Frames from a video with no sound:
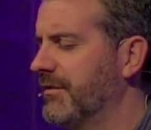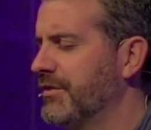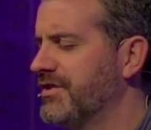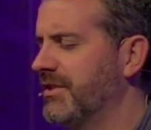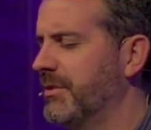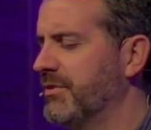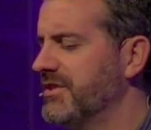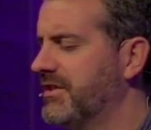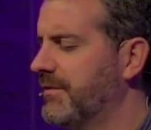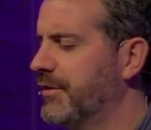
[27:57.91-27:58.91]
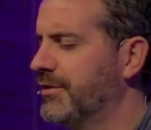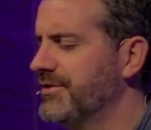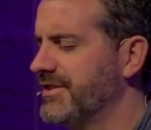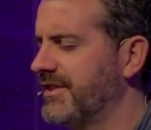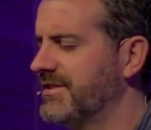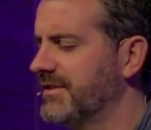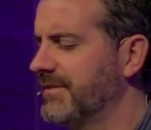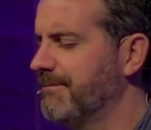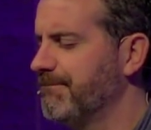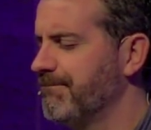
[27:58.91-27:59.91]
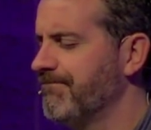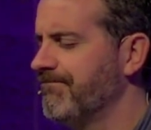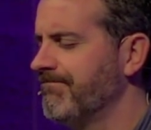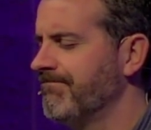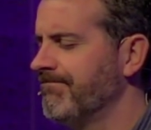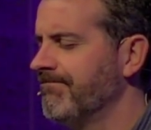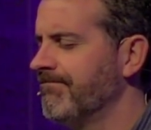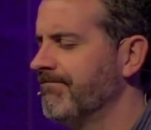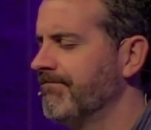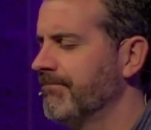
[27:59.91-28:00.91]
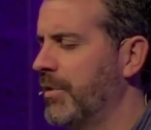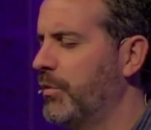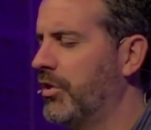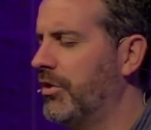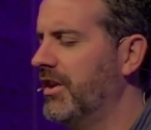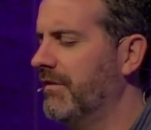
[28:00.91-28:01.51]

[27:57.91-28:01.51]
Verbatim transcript: For some, it was a difficult season. But we all